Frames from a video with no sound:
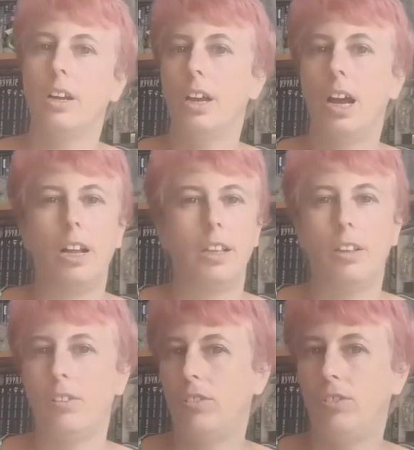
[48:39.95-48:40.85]
And
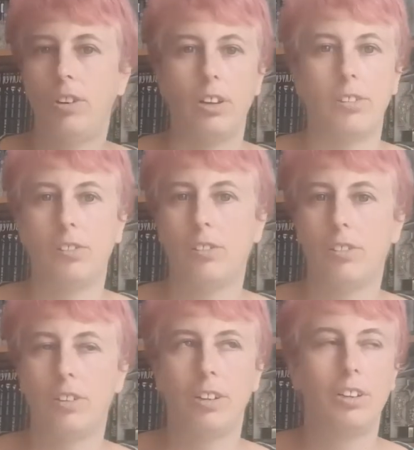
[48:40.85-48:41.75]
it's just
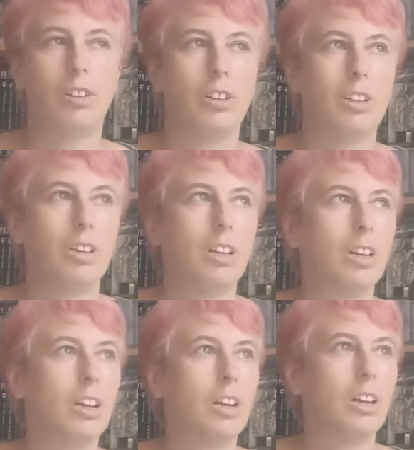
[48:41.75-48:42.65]

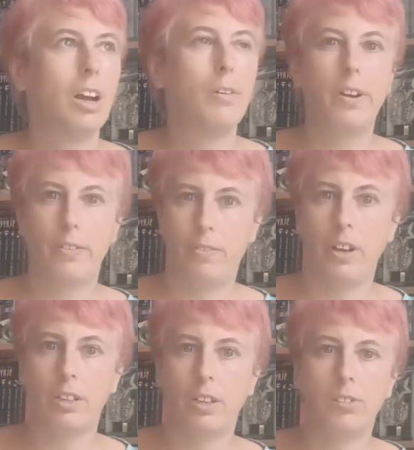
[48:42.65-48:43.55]

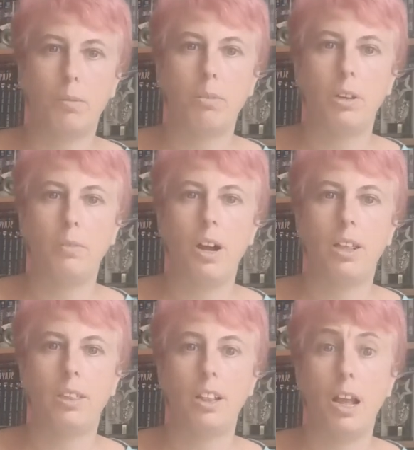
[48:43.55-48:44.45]
horrific that something where
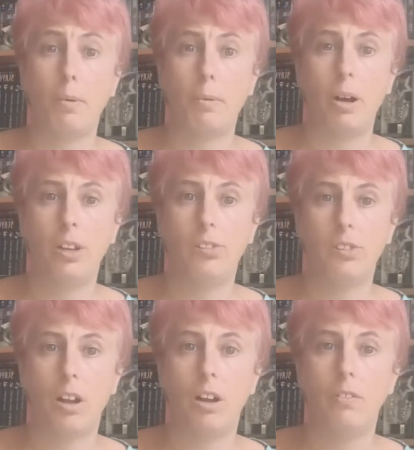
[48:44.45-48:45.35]
the Labour Party
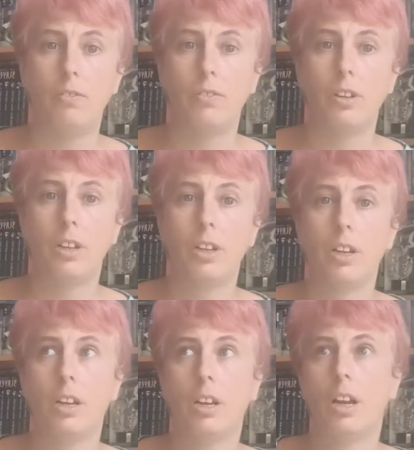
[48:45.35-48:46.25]
staff
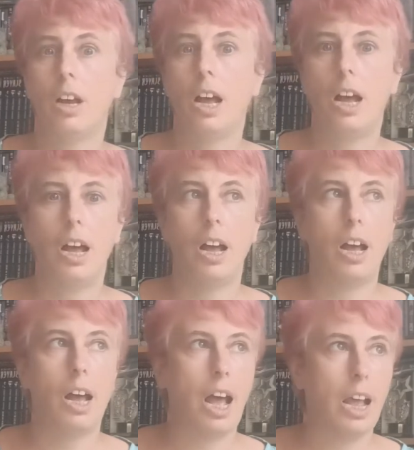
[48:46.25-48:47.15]

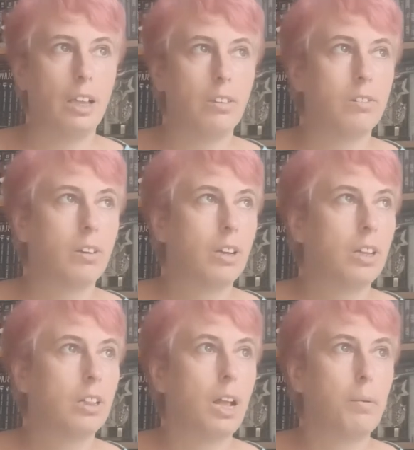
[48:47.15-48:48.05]
and
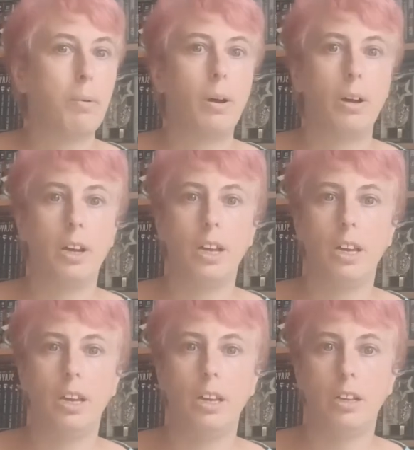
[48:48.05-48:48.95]
Labour
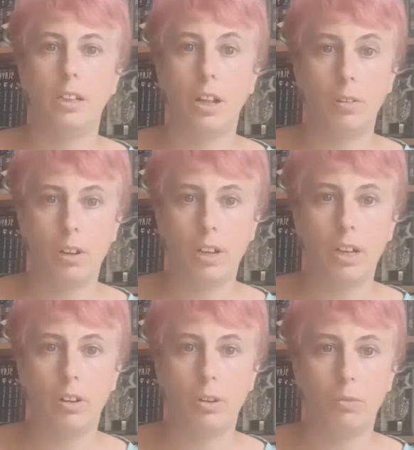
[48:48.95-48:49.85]
Party locally
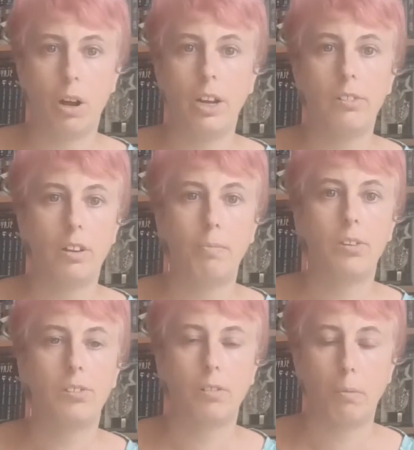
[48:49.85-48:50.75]
on the right have been
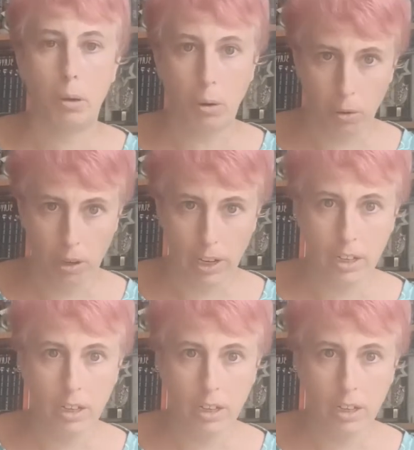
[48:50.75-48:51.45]
so appalling